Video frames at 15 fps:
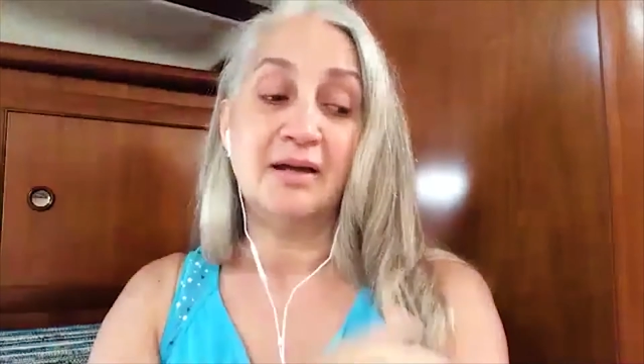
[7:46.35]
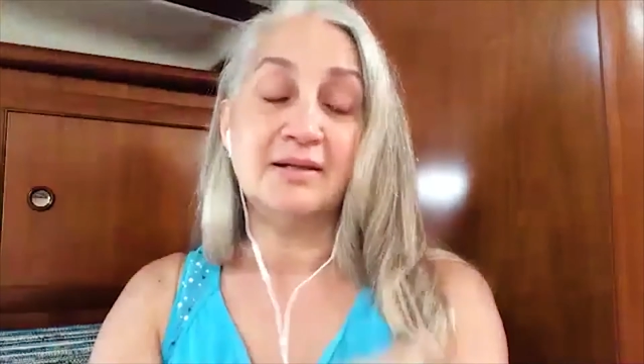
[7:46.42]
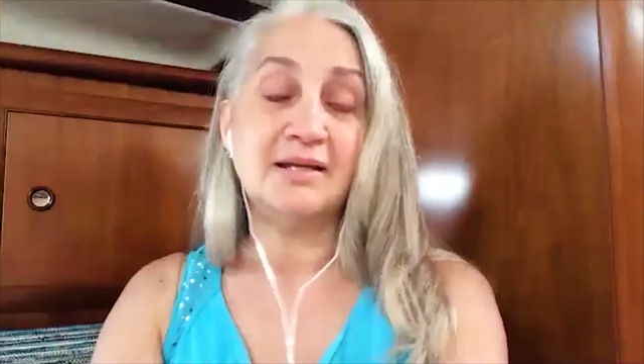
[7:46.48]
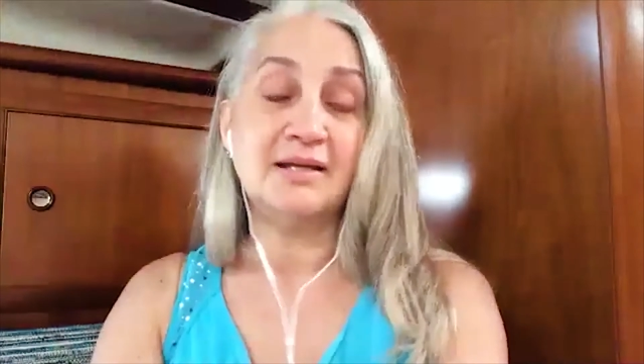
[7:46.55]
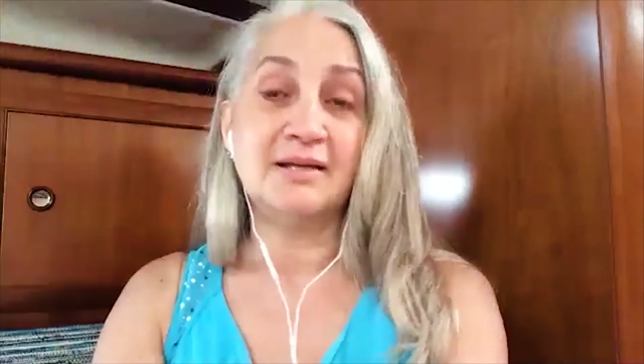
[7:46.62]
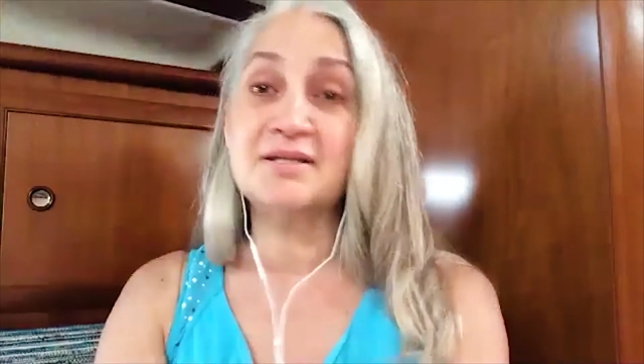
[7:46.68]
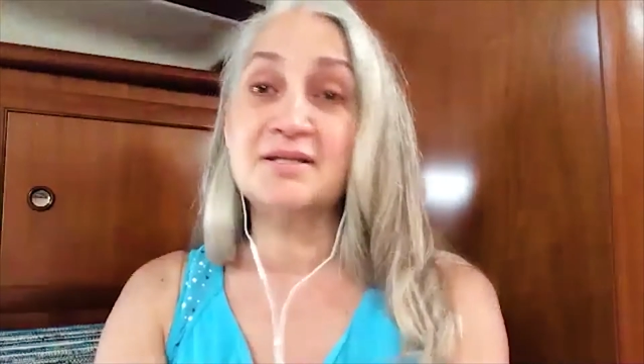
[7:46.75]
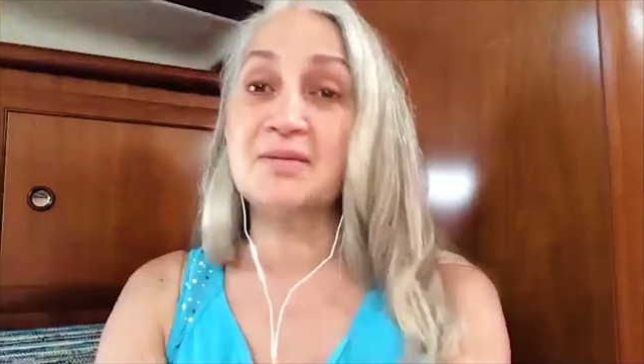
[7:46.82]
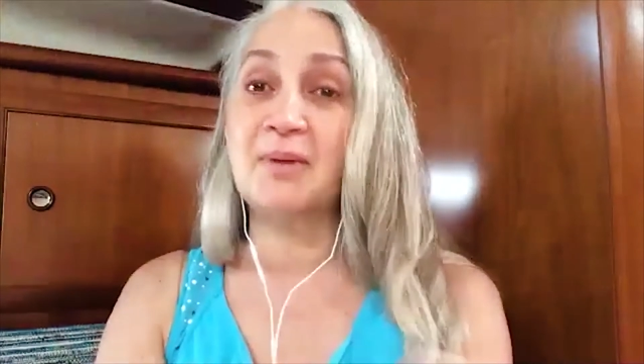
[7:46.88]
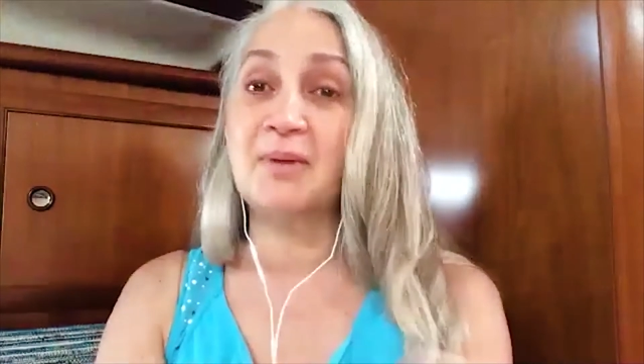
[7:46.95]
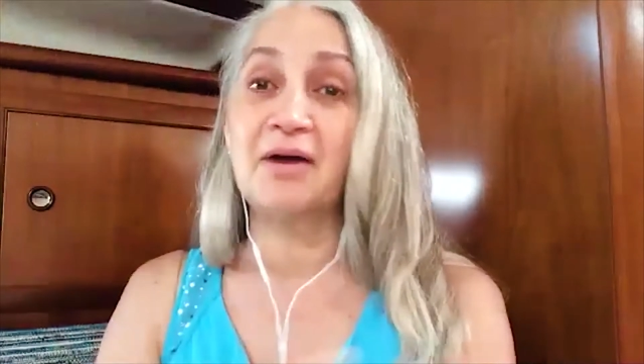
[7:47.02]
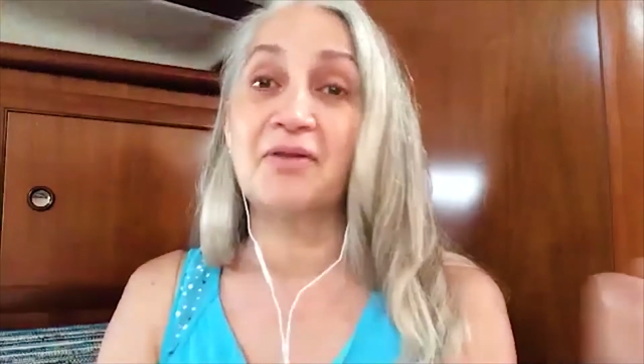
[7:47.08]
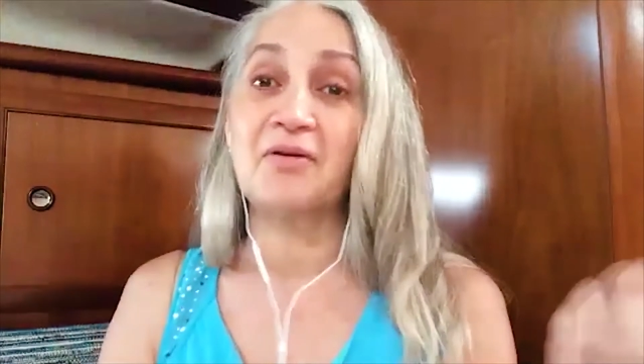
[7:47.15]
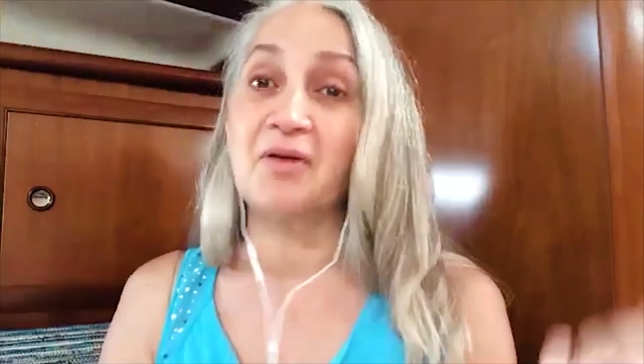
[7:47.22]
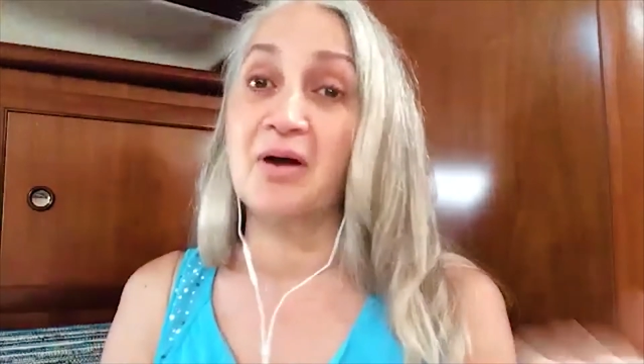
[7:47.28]
into my
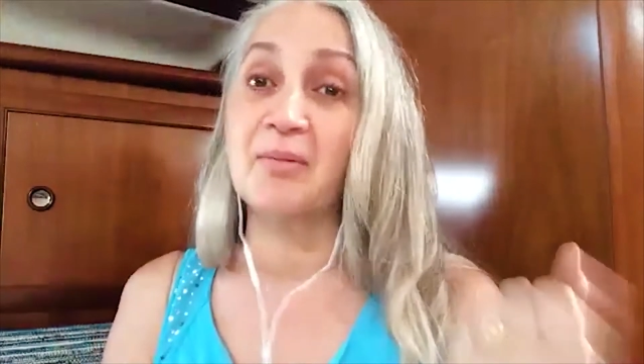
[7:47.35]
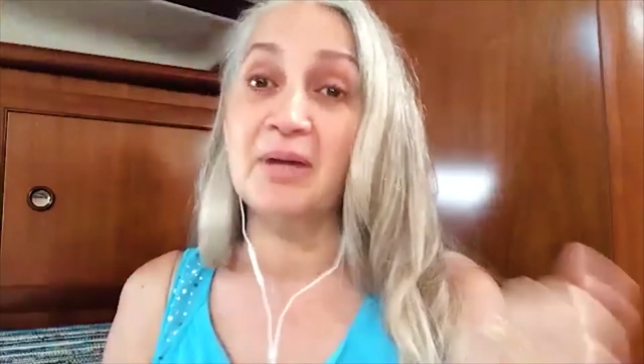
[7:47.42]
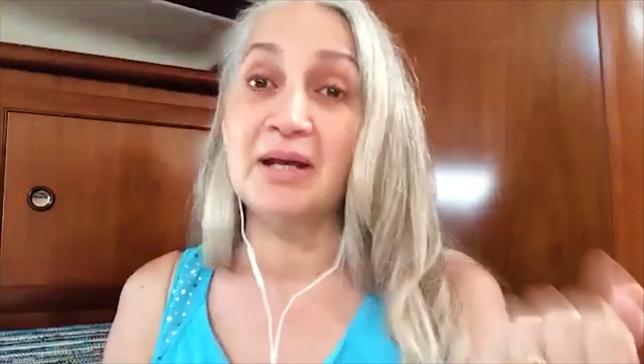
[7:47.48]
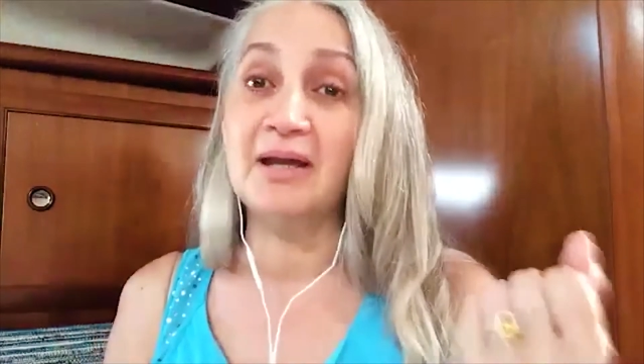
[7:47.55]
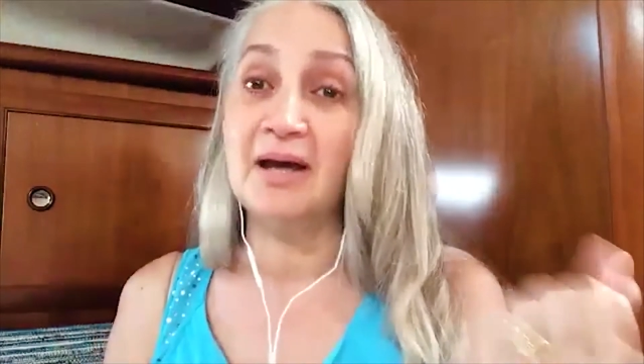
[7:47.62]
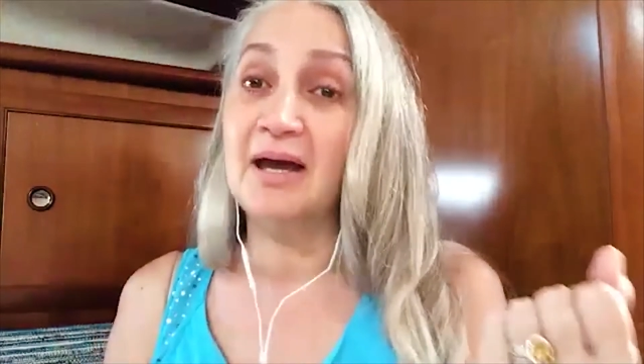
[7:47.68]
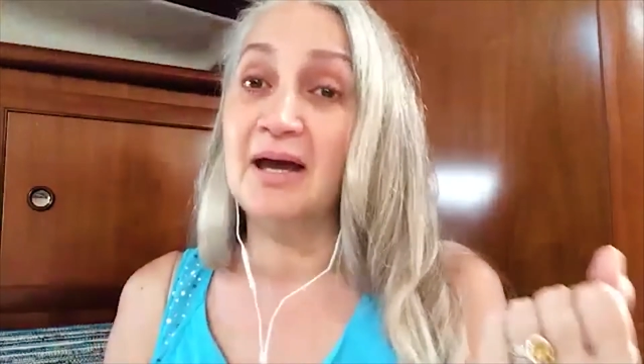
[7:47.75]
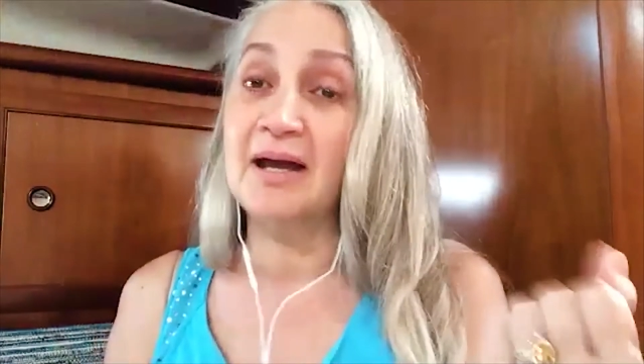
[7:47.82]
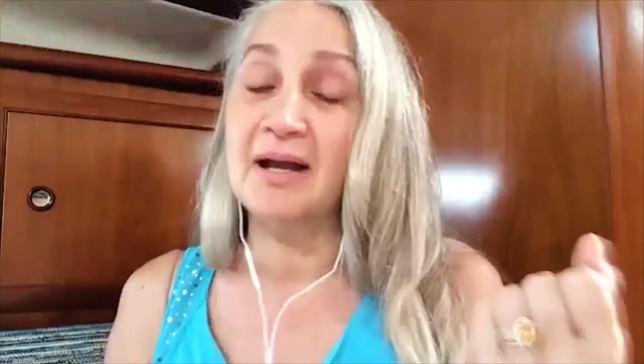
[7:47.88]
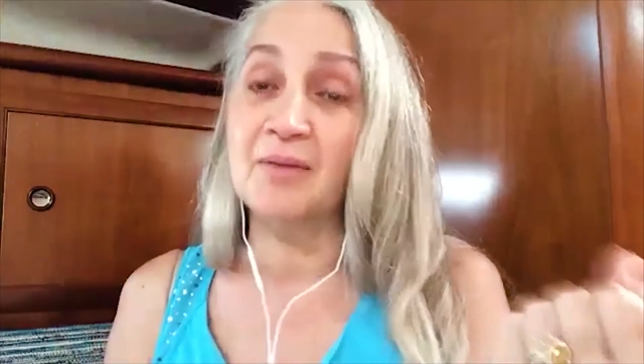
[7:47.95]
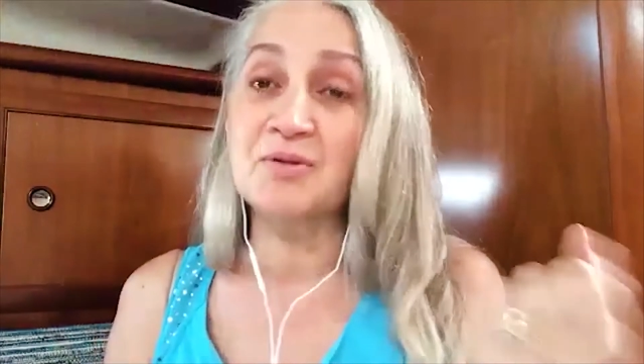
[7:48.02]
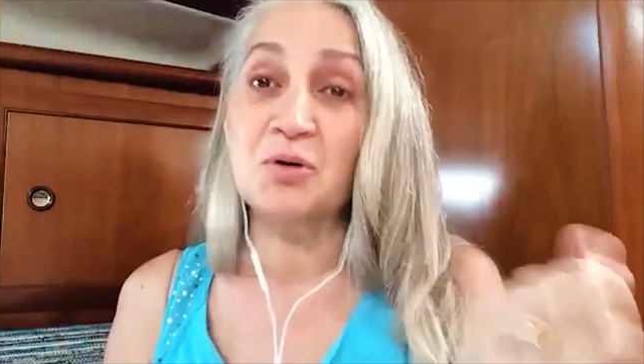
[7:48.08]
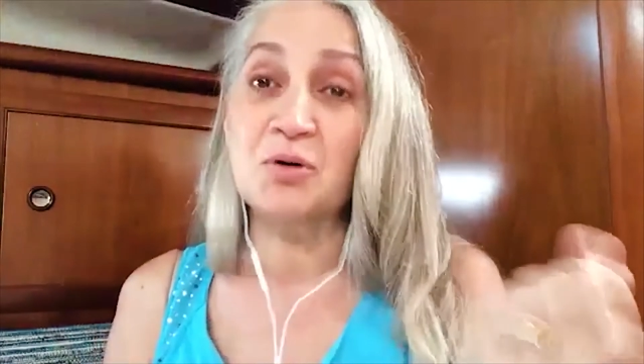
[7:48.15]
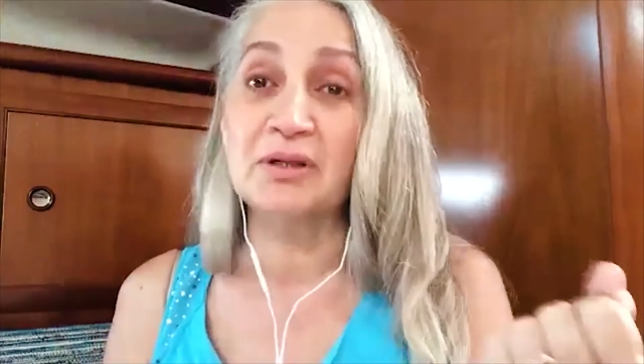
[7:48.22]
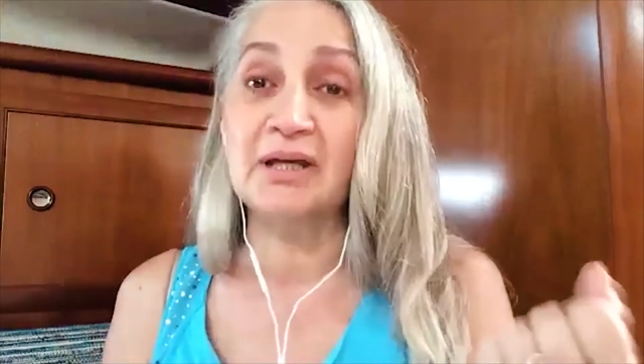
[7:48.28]
other arm. And I
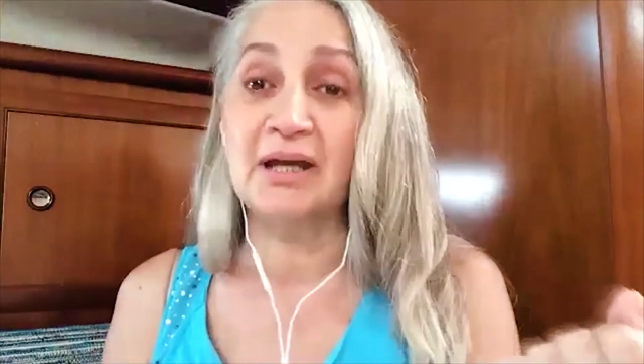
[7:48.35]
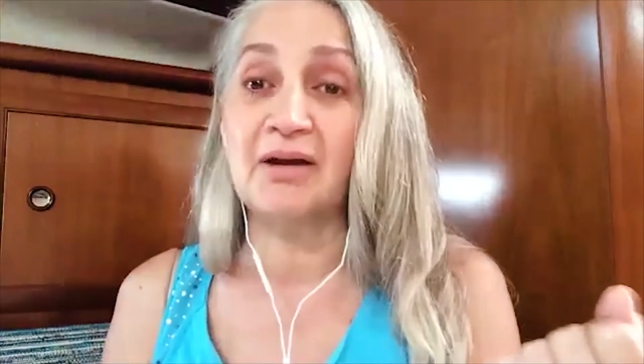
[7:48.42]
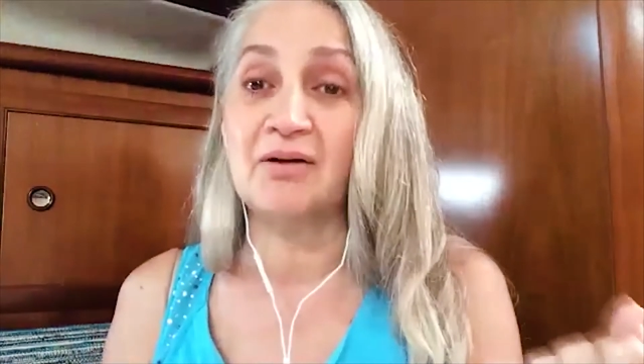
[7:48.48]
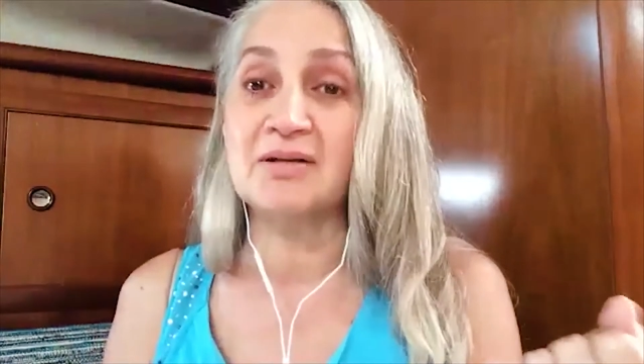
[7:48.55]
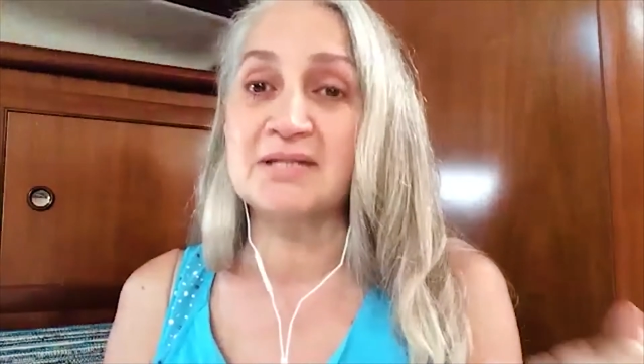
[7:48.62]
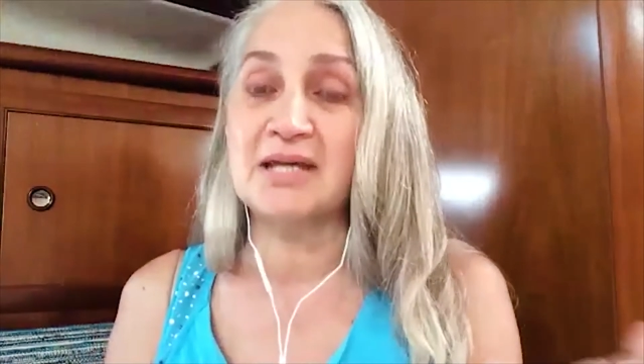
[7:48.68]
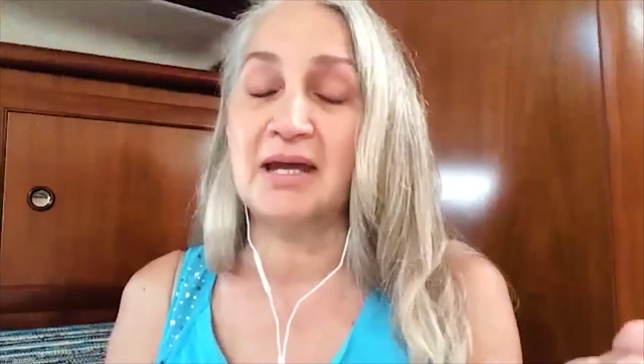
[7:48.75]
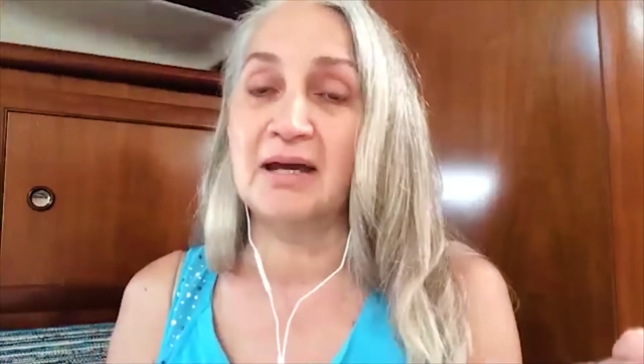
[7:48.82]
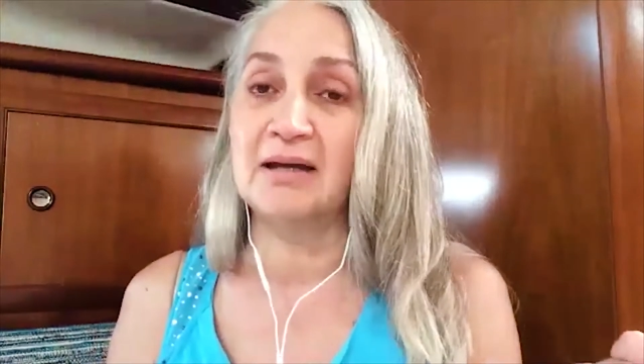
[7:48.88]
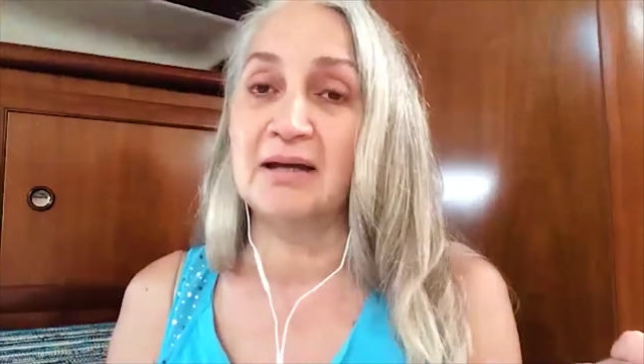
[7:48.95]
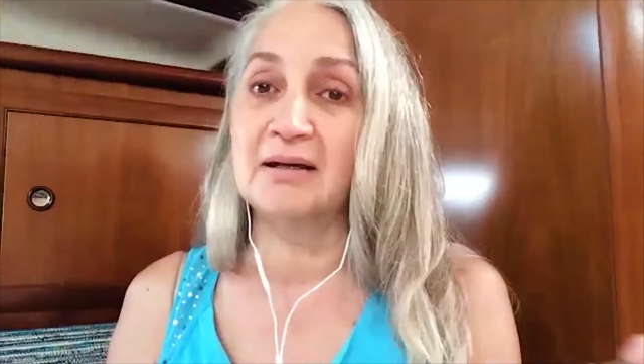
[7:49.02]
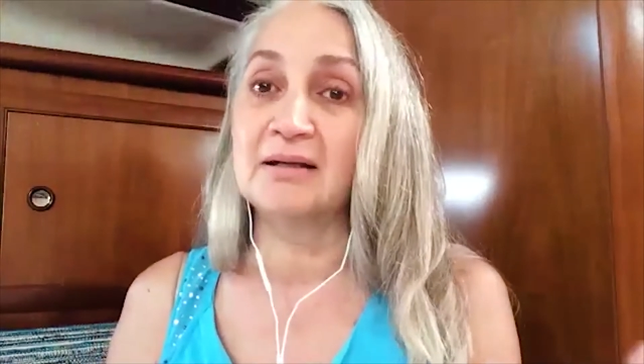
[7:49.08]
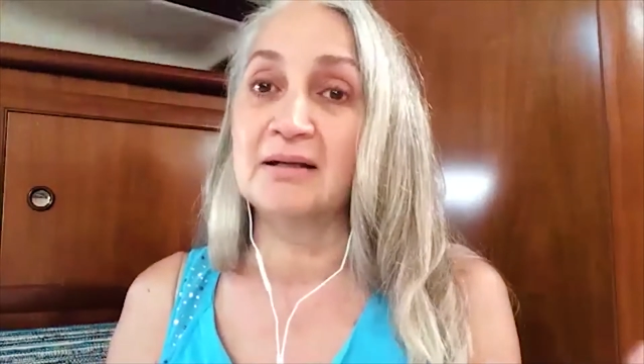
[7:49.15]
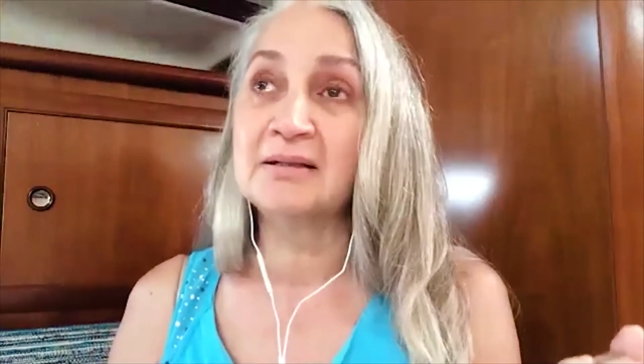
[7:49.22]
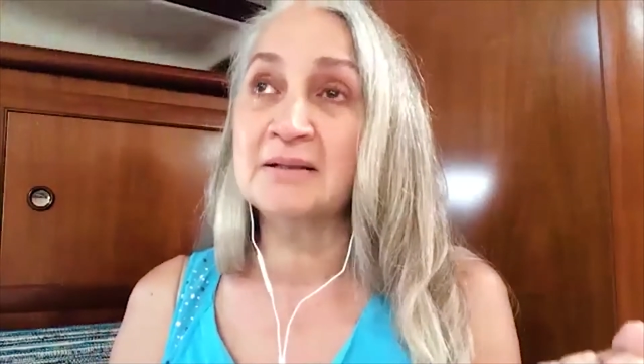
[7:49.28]
was holding Erin's hand,